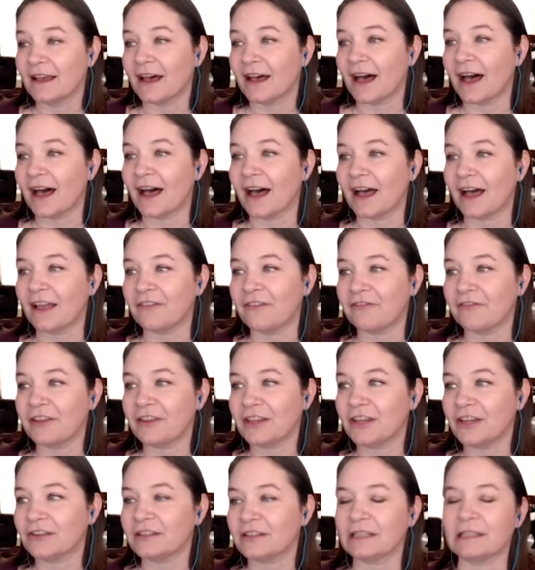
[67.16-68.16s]
I
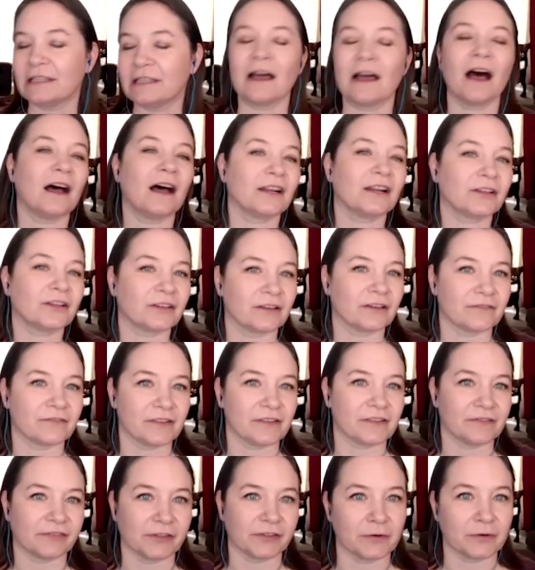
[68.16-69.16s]
figured in honor of
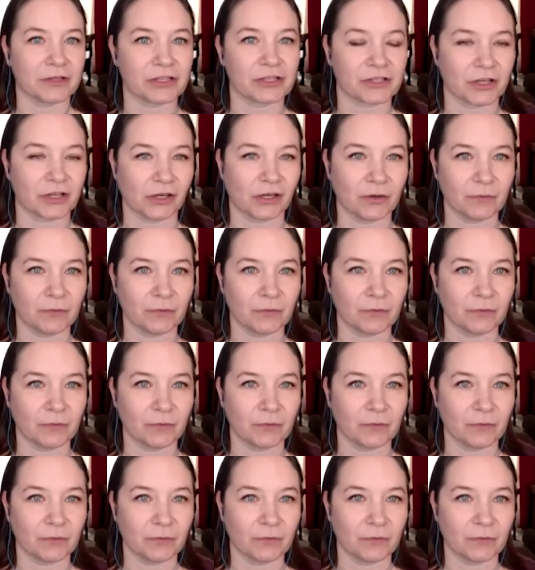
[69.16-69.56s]
the Fluent Show,